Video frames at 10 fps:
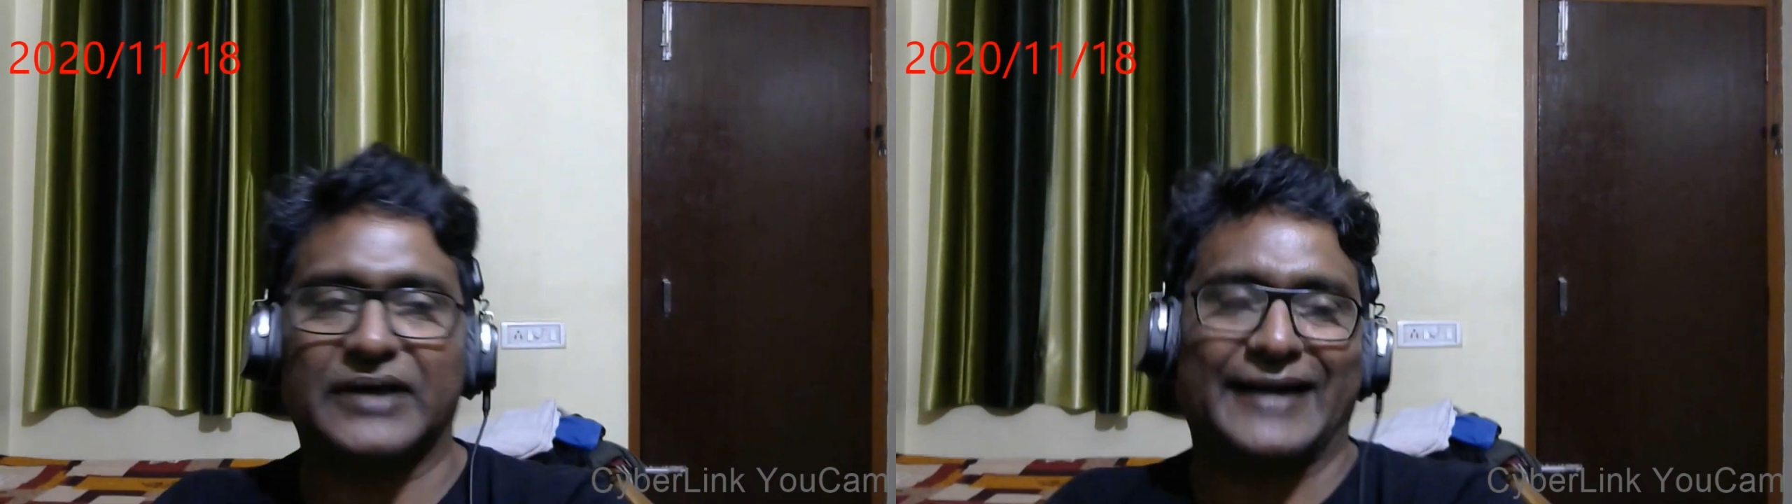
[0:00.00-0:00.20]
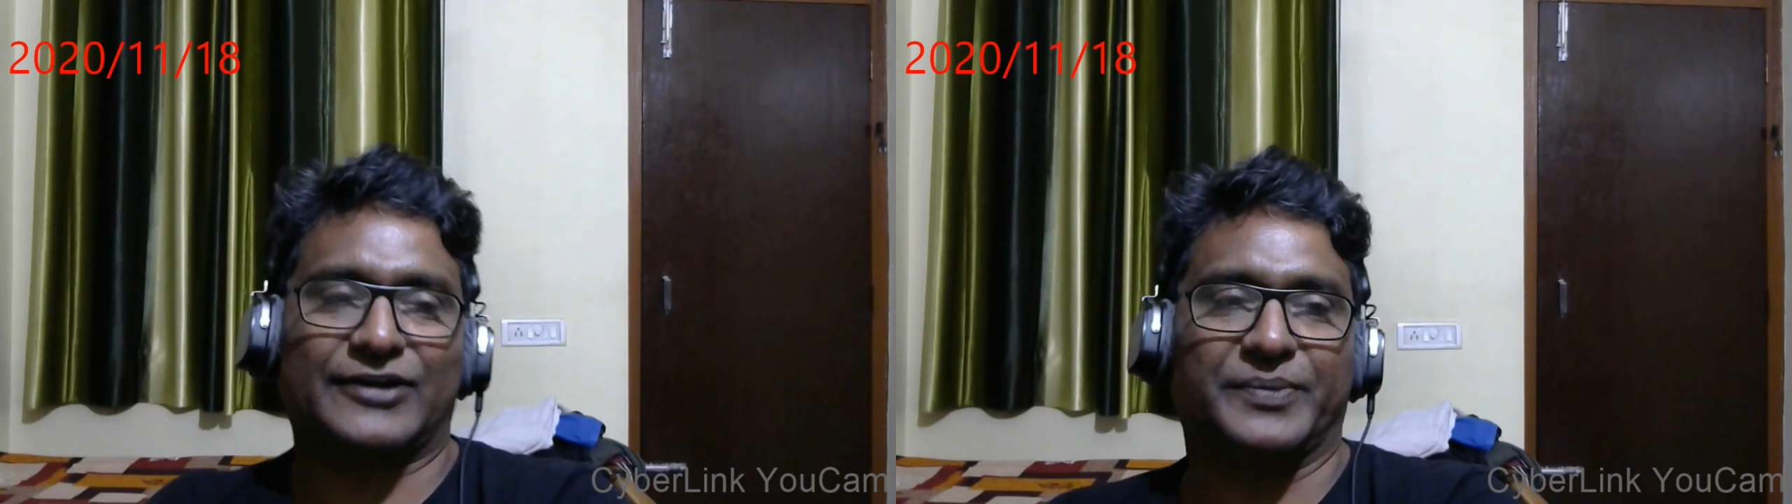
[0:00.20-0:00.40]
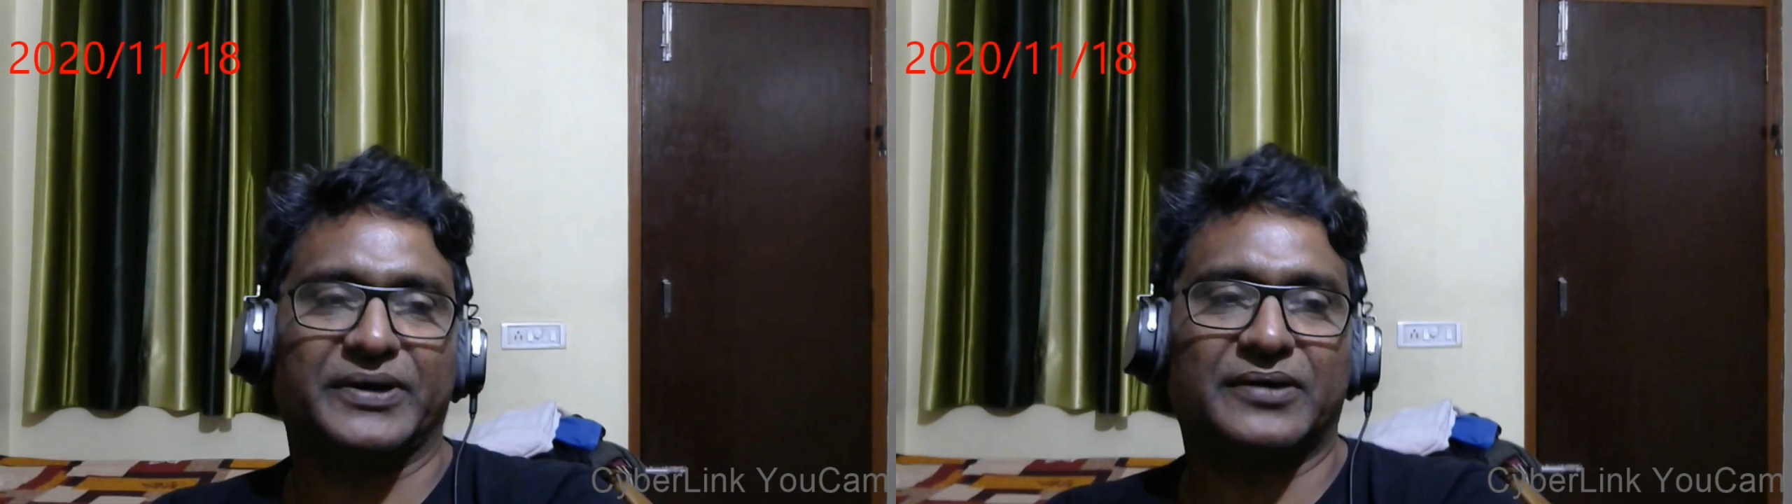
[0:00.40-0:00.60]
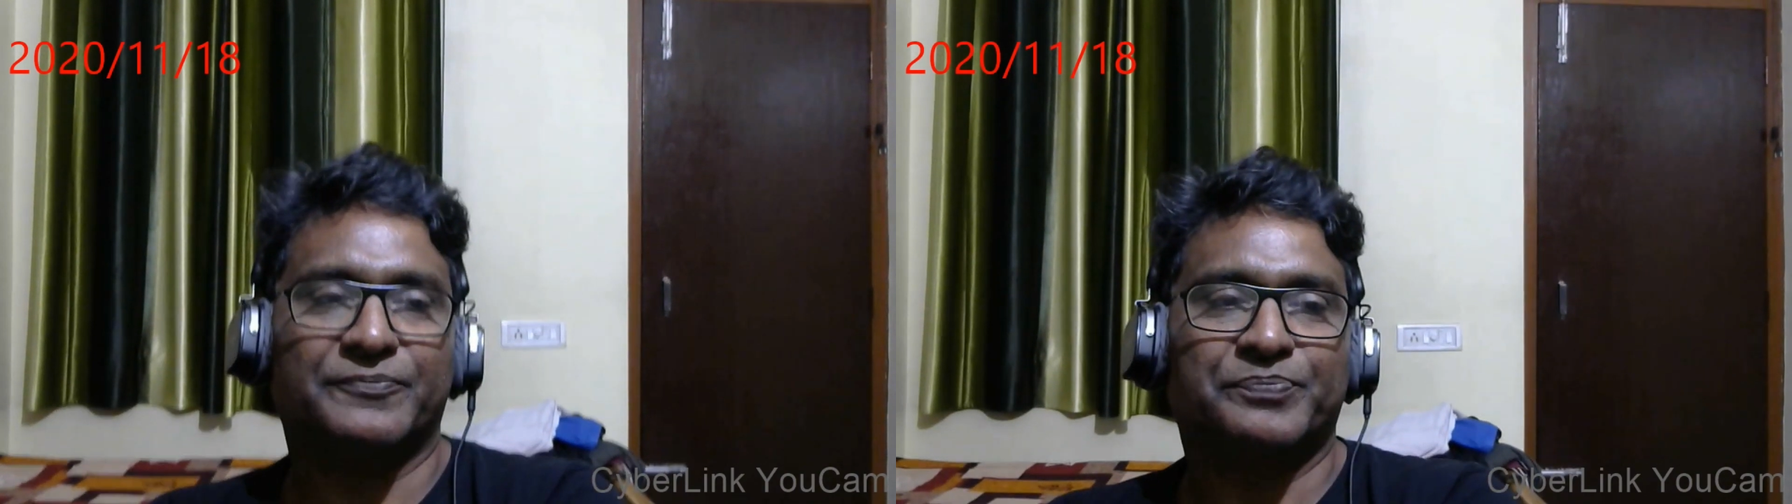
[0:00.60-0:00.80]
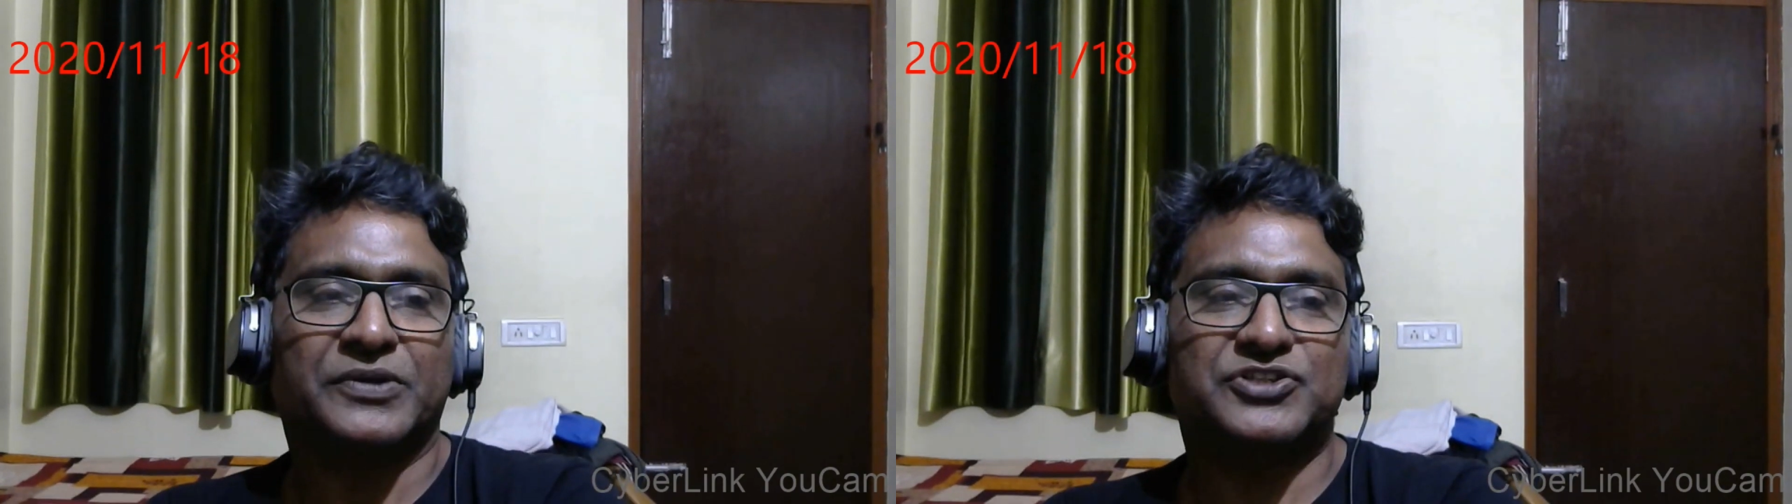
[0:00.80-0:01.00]
atomic
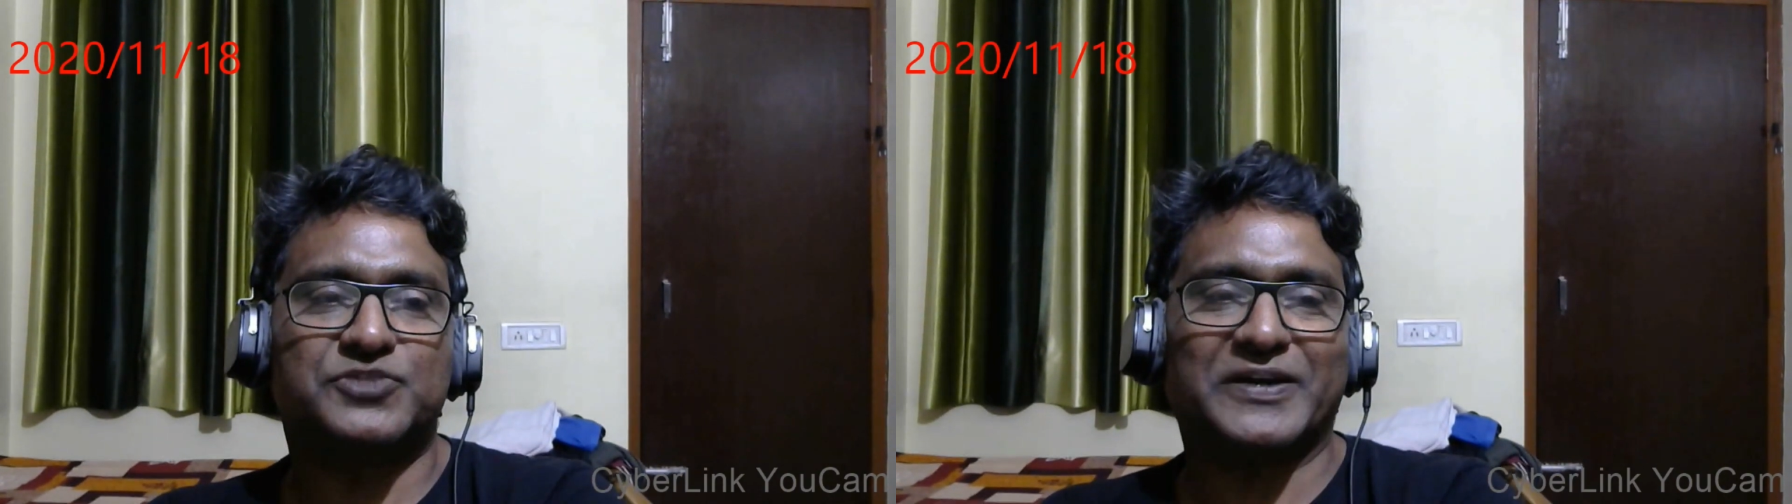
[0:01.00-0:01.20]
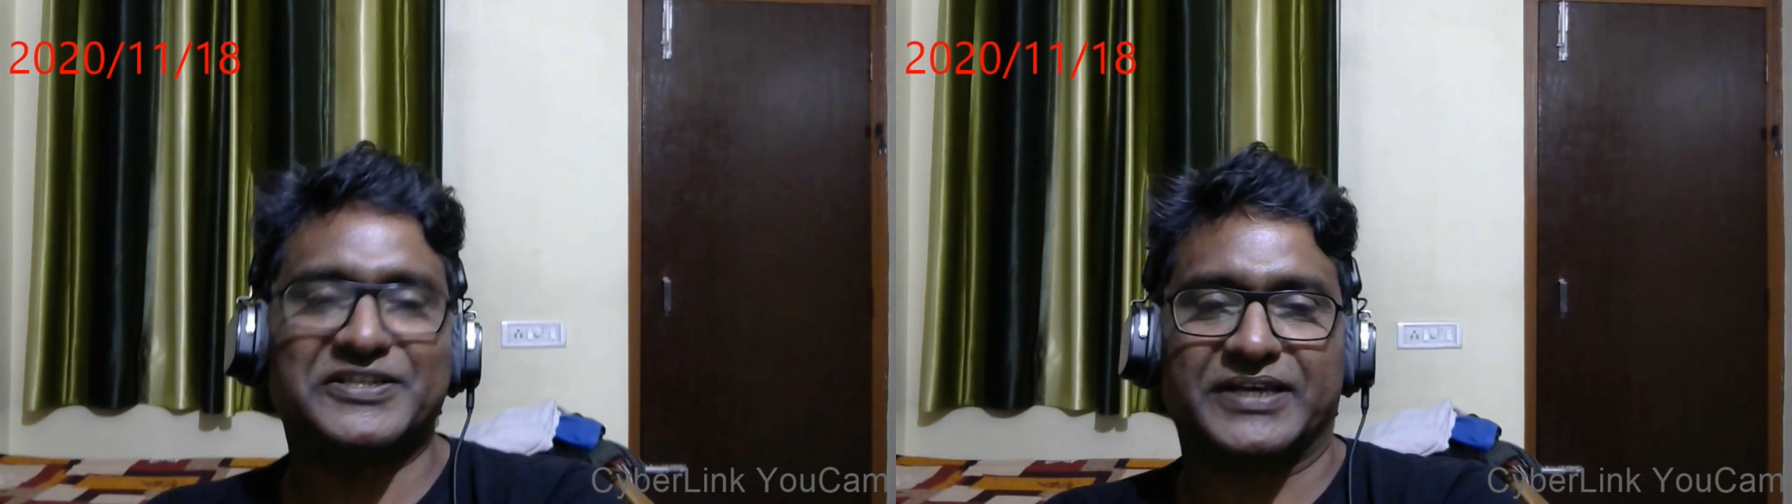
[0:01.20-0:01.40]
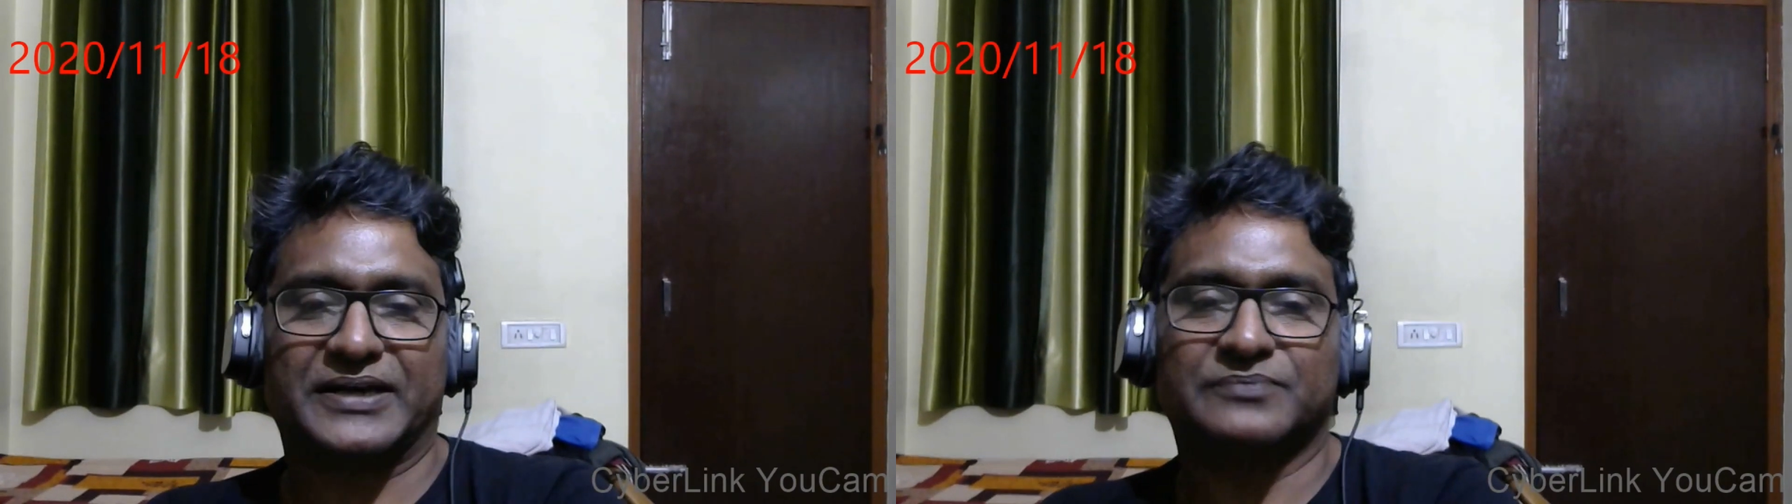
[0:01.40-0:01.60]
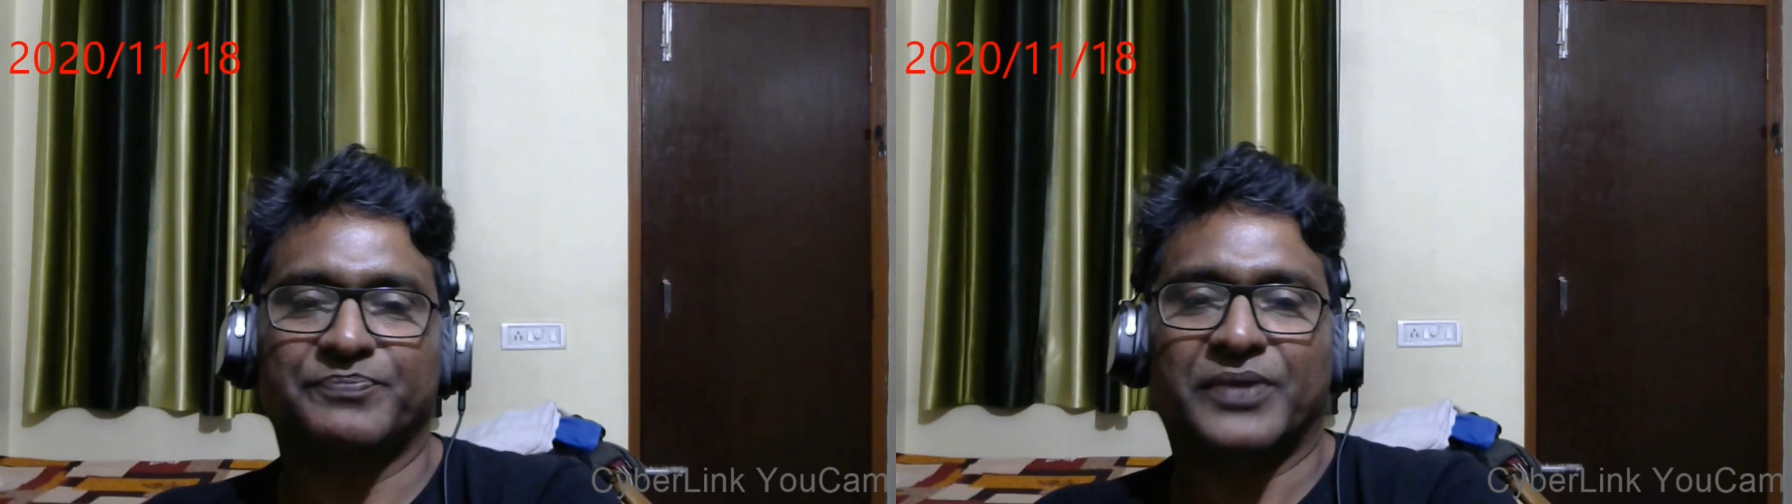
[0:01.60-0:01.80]
spacing,